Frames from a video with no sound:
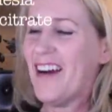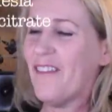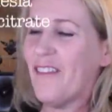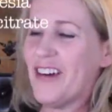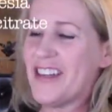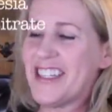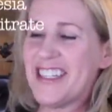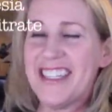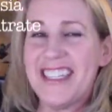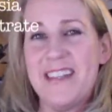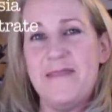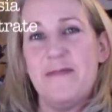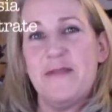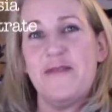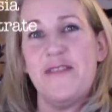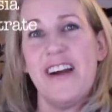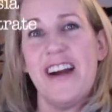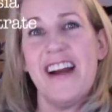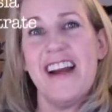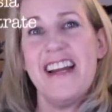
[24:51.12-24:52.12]
which seems
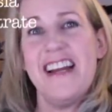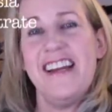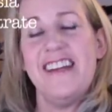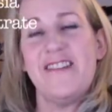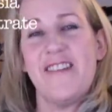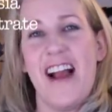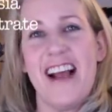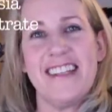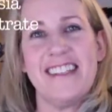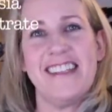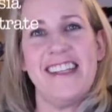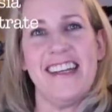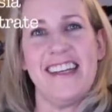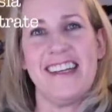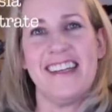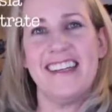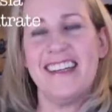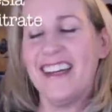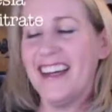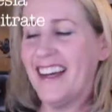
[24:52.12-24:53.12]
very
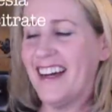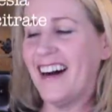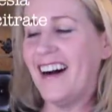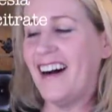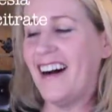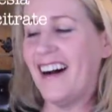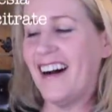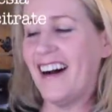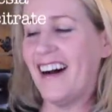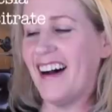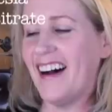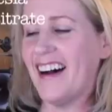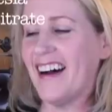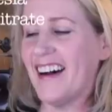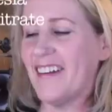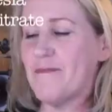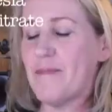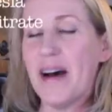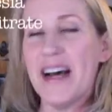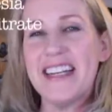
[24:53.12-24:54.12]
drastic,
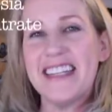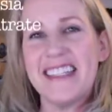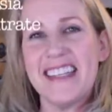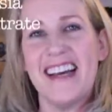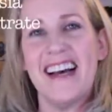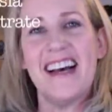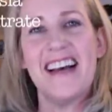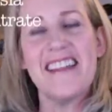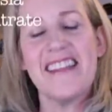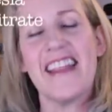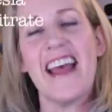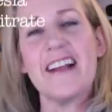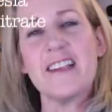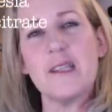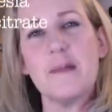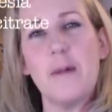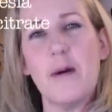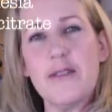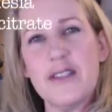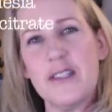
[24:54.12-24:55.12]
but that's
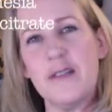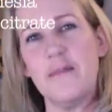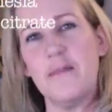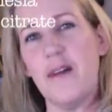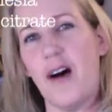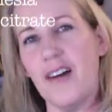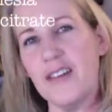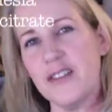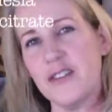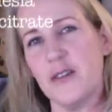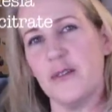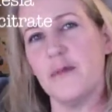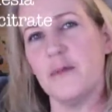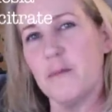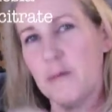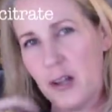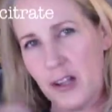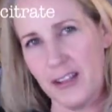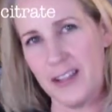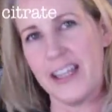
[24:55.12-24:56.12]
supposed to also
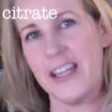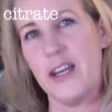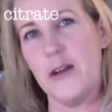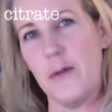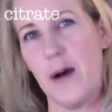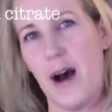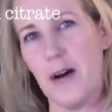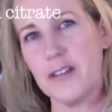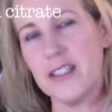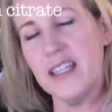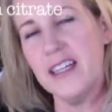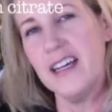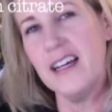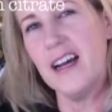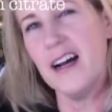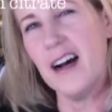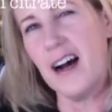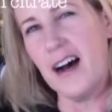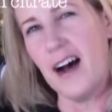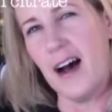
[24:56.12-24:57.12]
clean you out
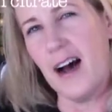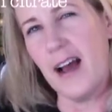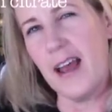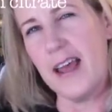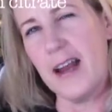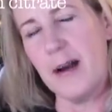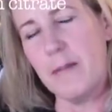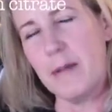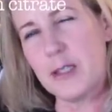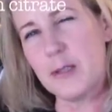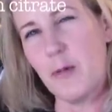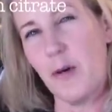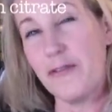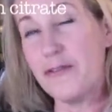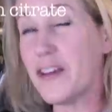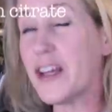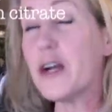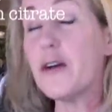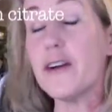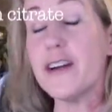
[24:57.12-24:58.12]
in a much more
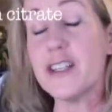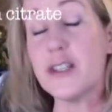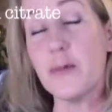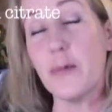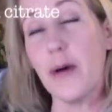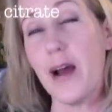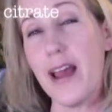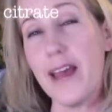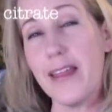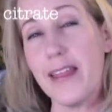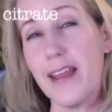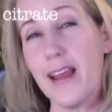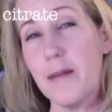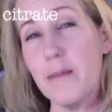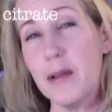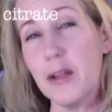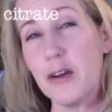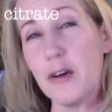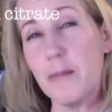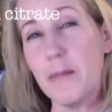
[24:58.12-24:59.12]
vigorous way than
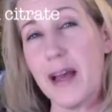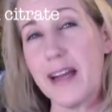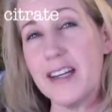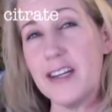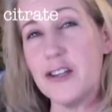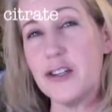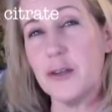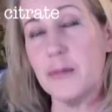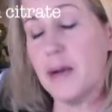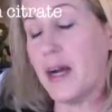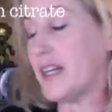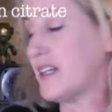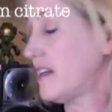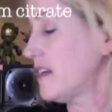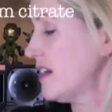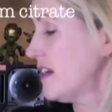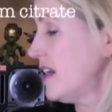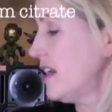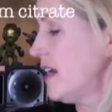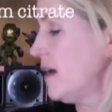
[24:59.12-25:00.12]
milk of magnesia
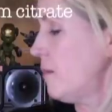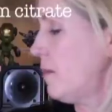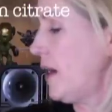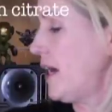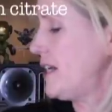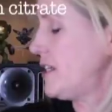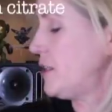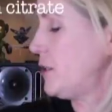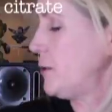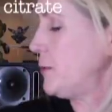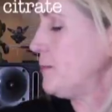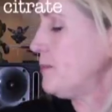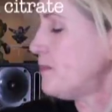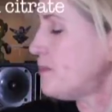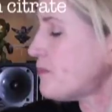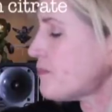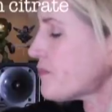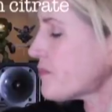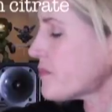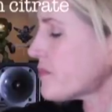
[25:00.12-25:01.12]
might do.
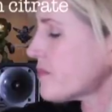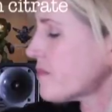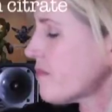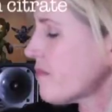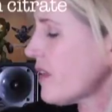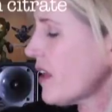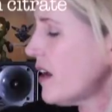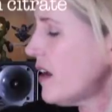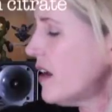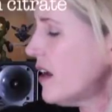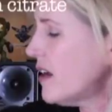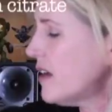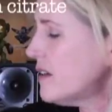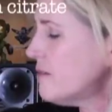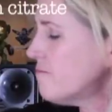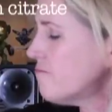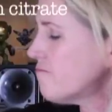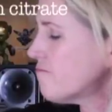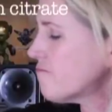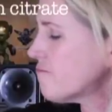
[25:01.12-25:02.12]

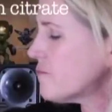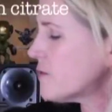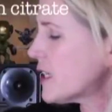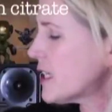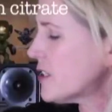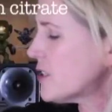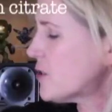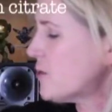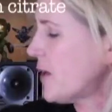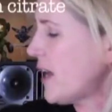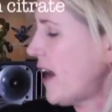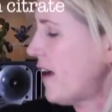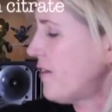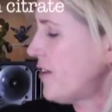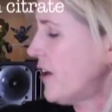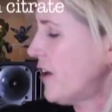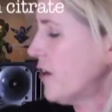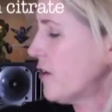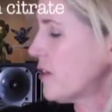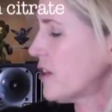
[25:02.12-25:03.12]
What else do we have
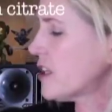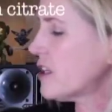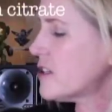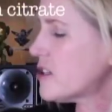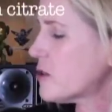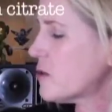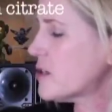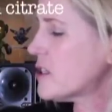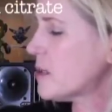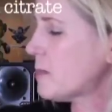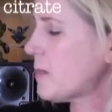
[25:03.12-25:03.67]
here? The glycerin